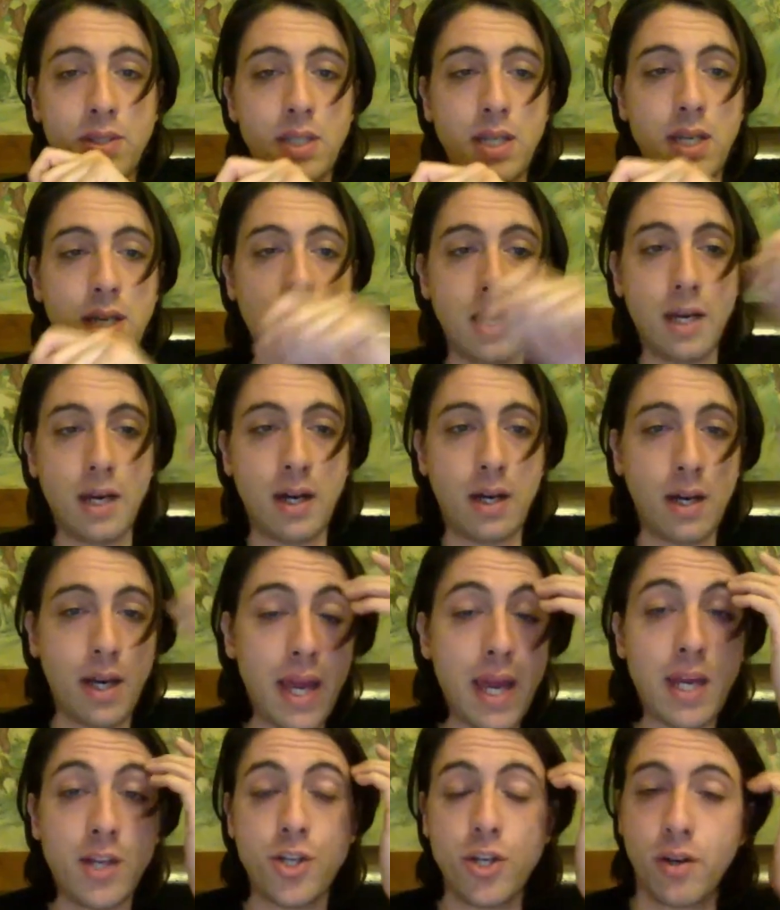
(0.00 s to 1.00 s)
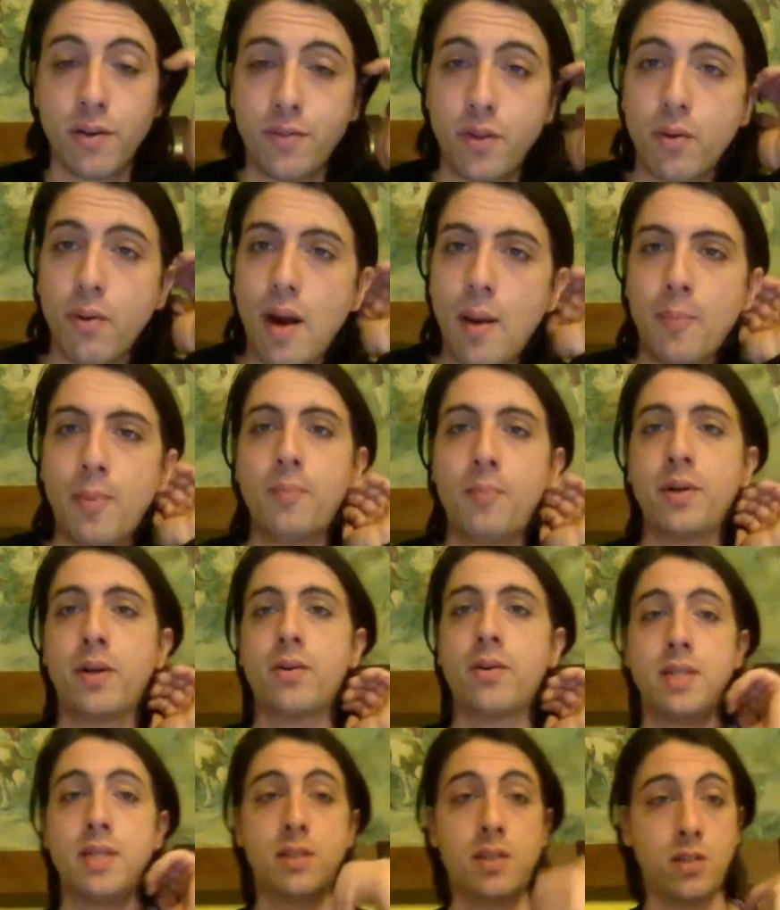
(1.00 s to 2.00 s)
the aging of the grappa,
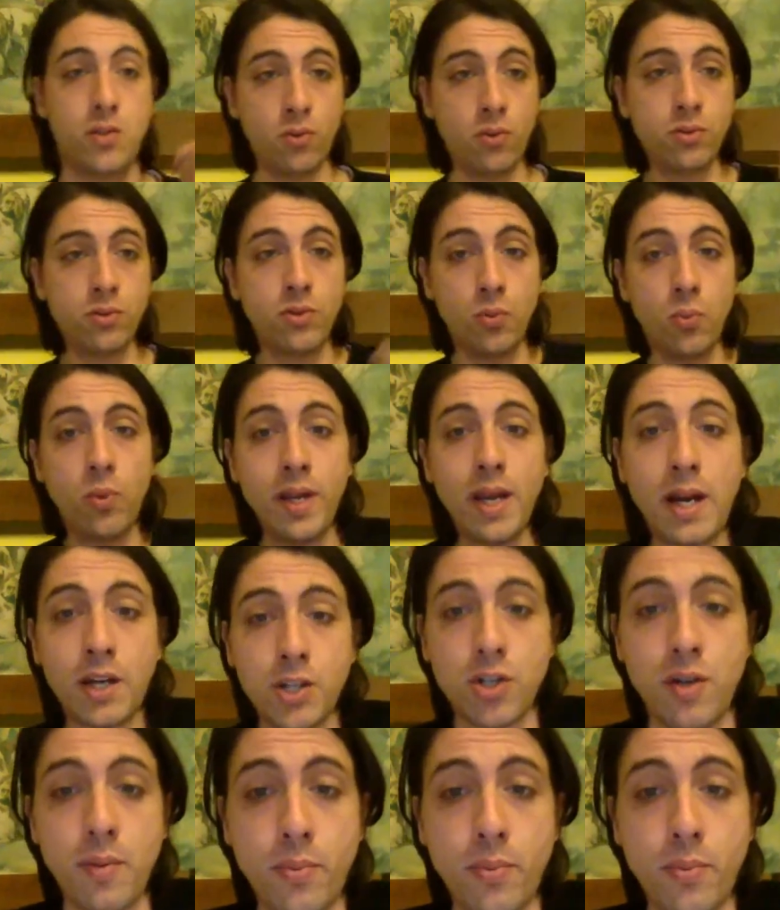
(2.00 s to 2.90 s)
because as I told you, we actually